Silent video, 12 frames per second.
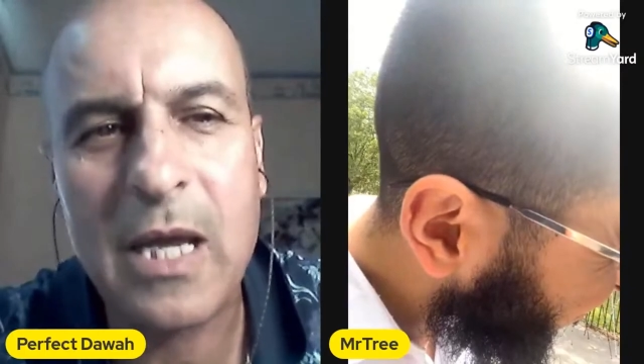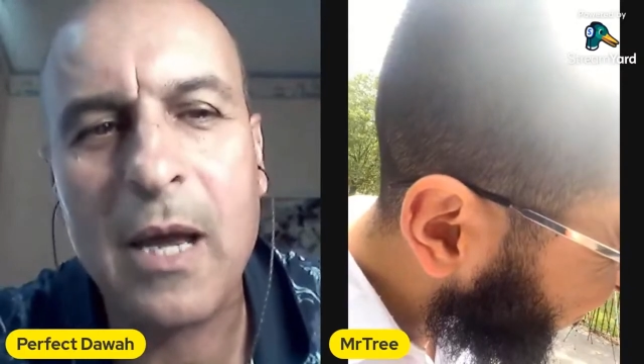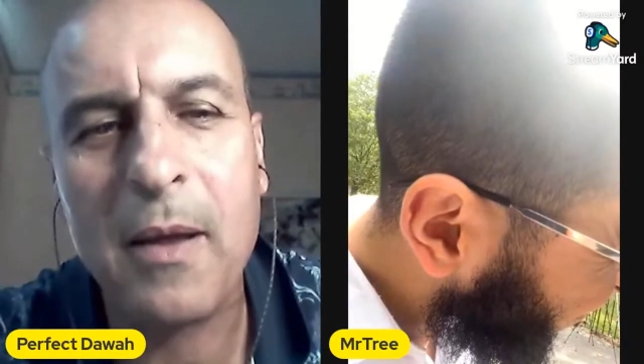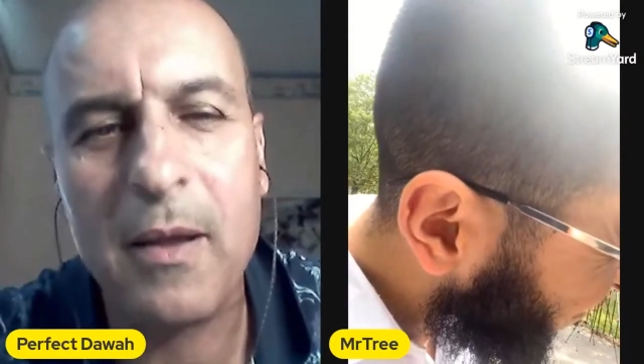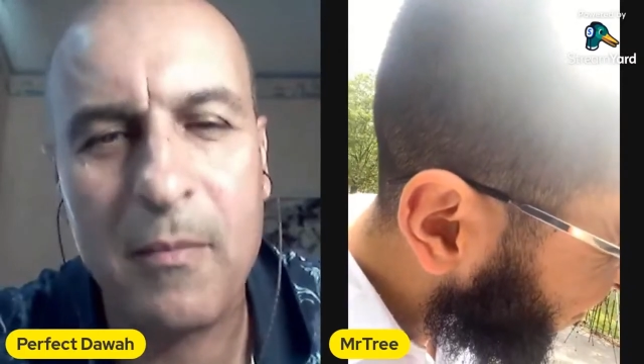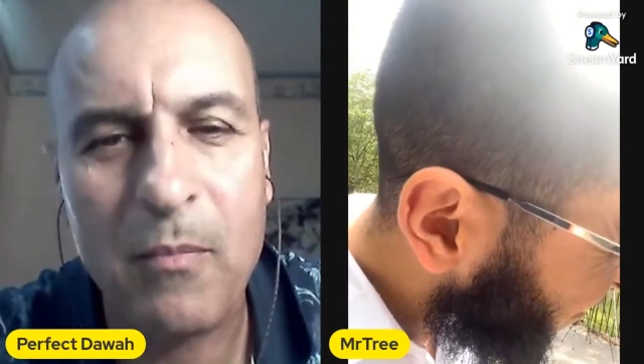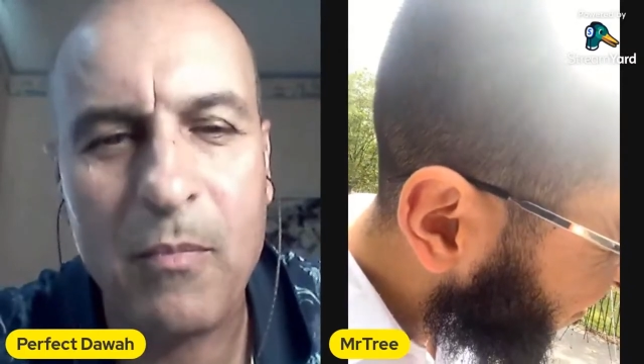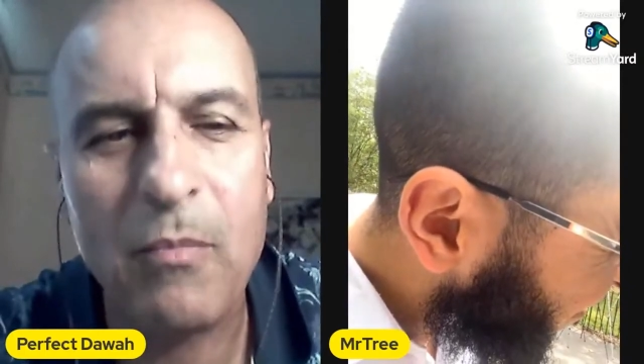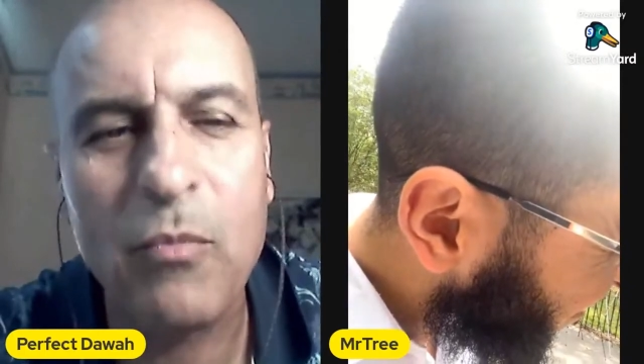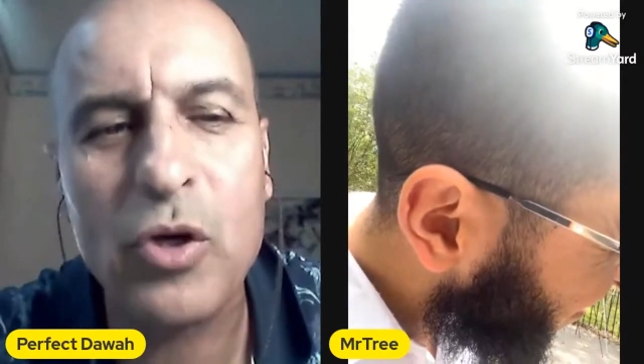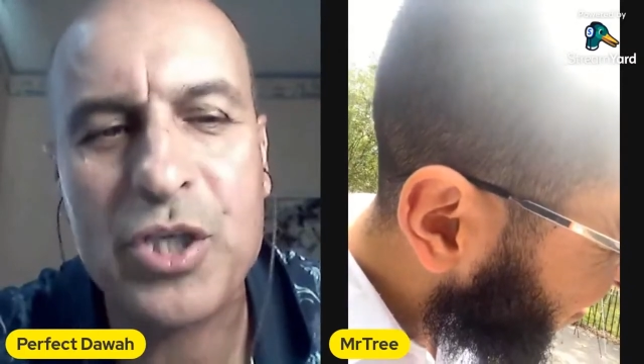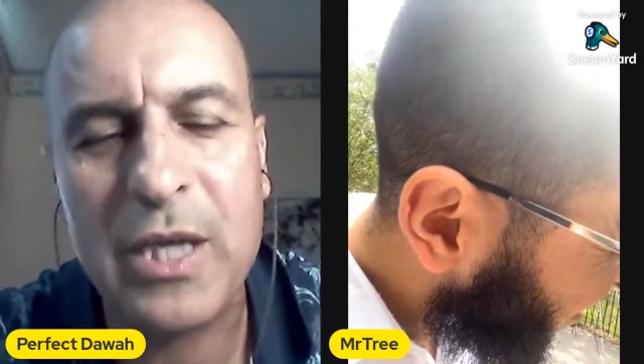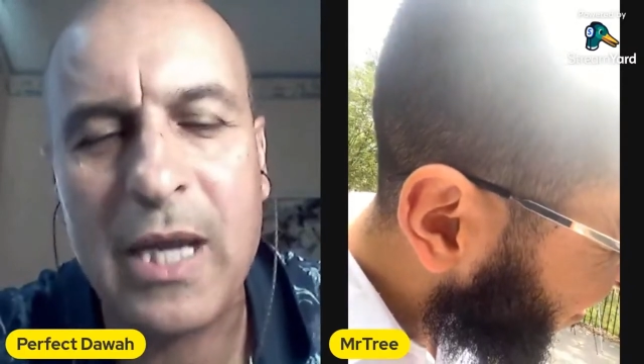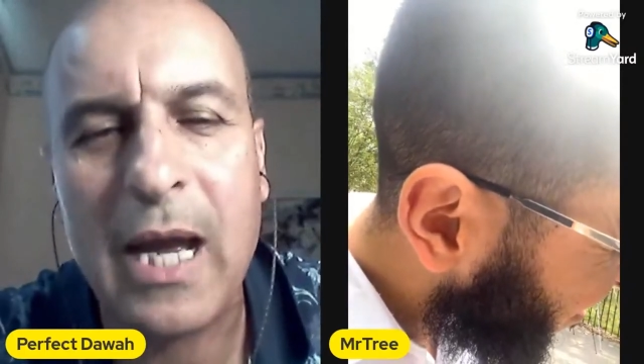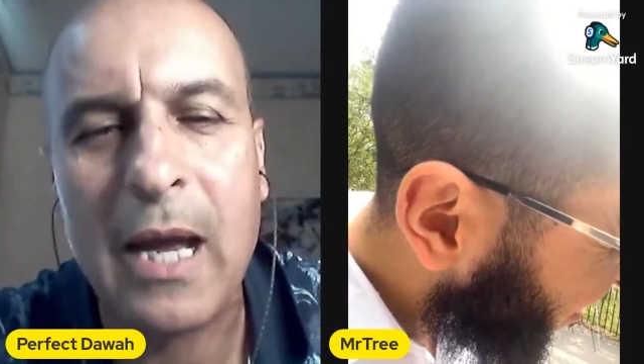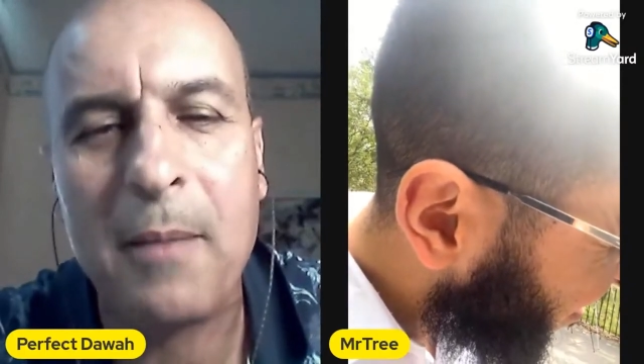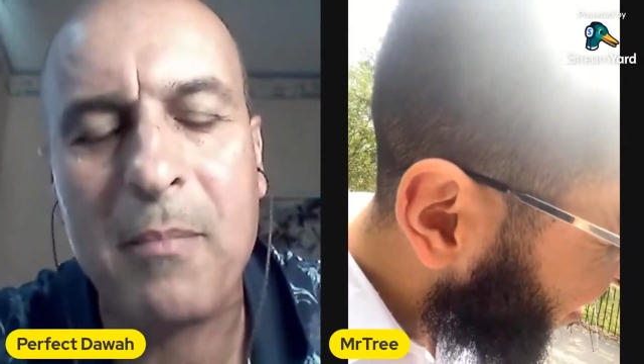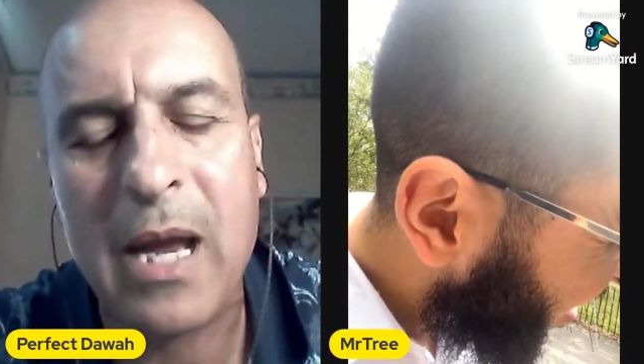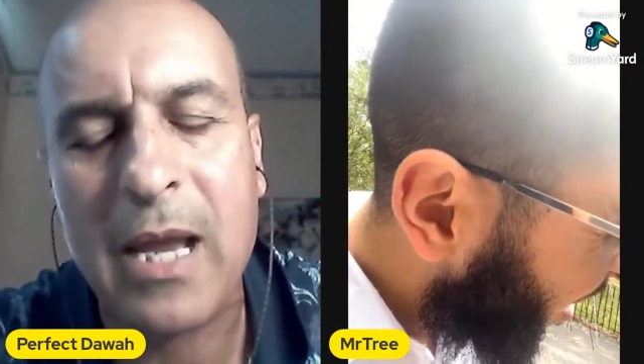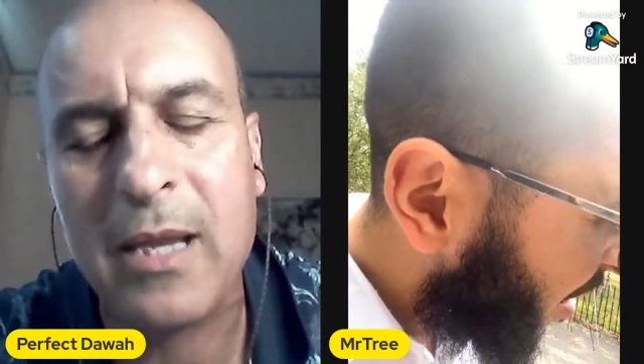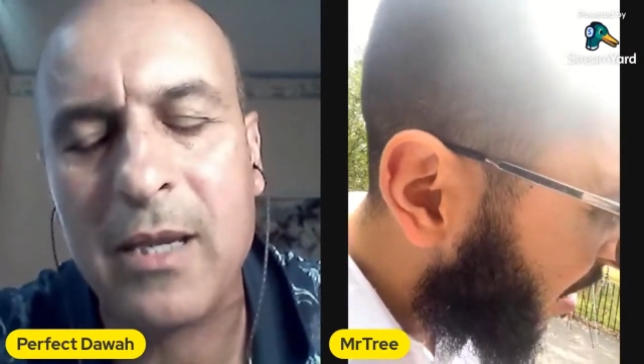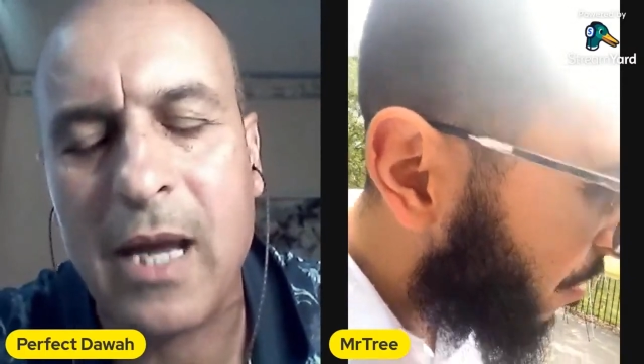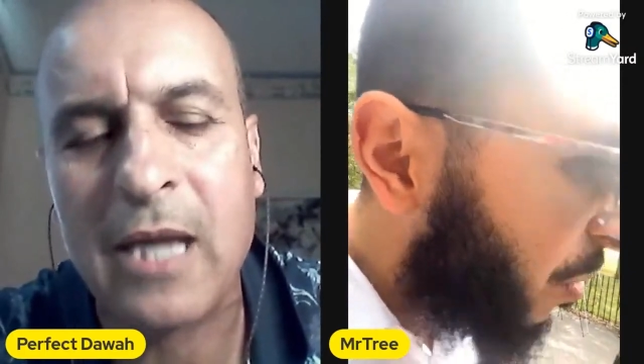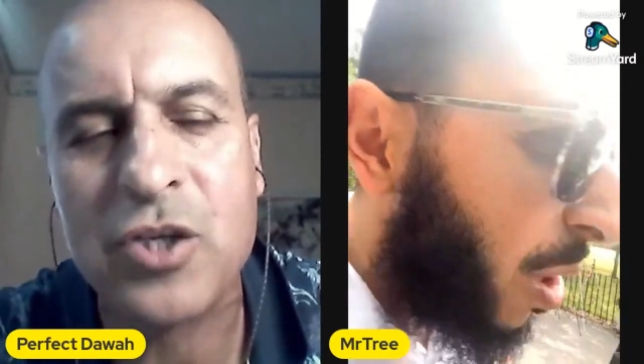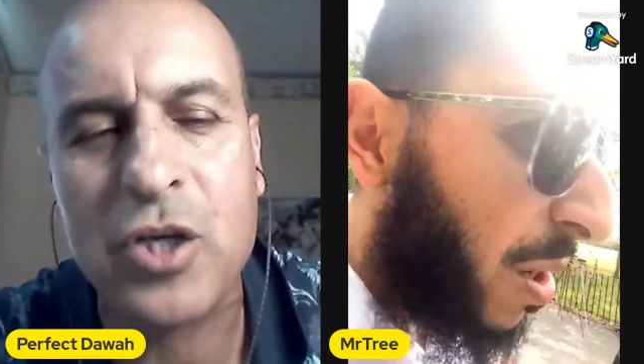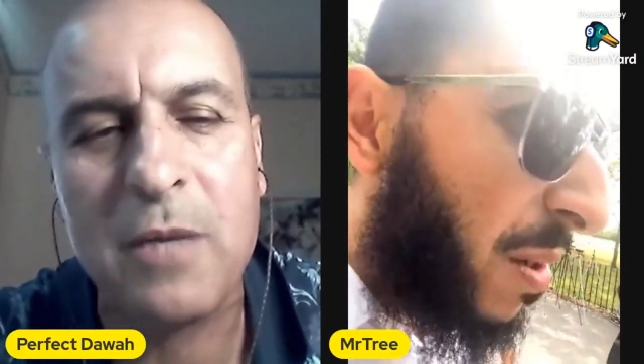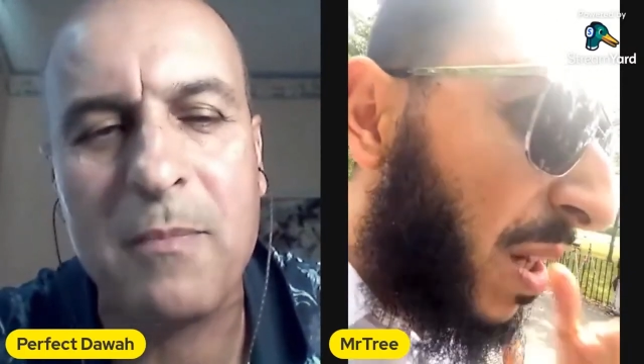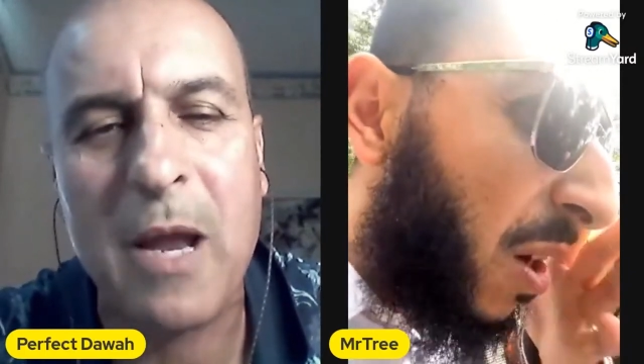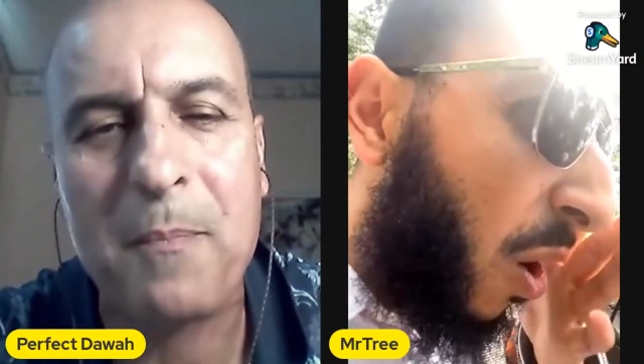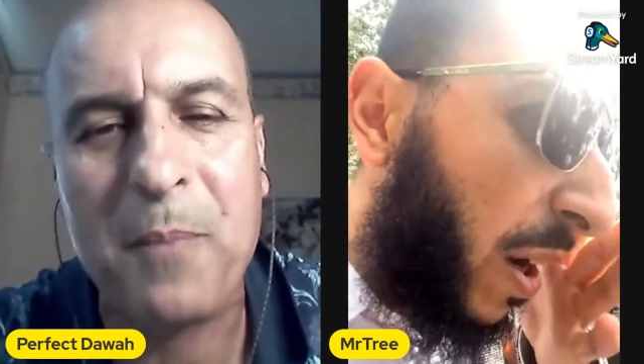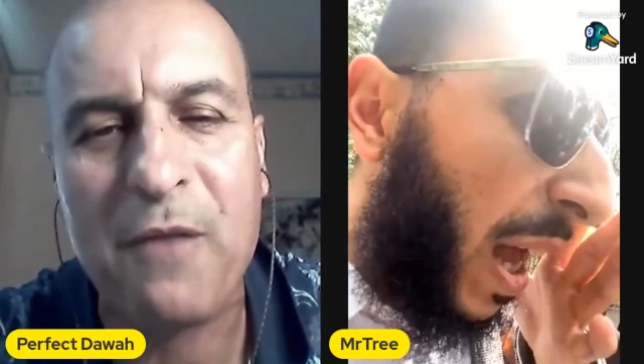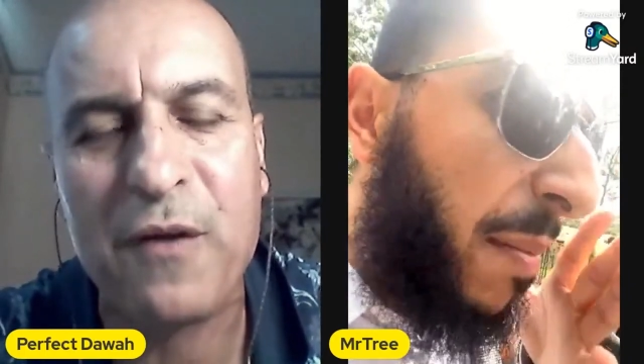uh, Moji. Uh, my actually my okay.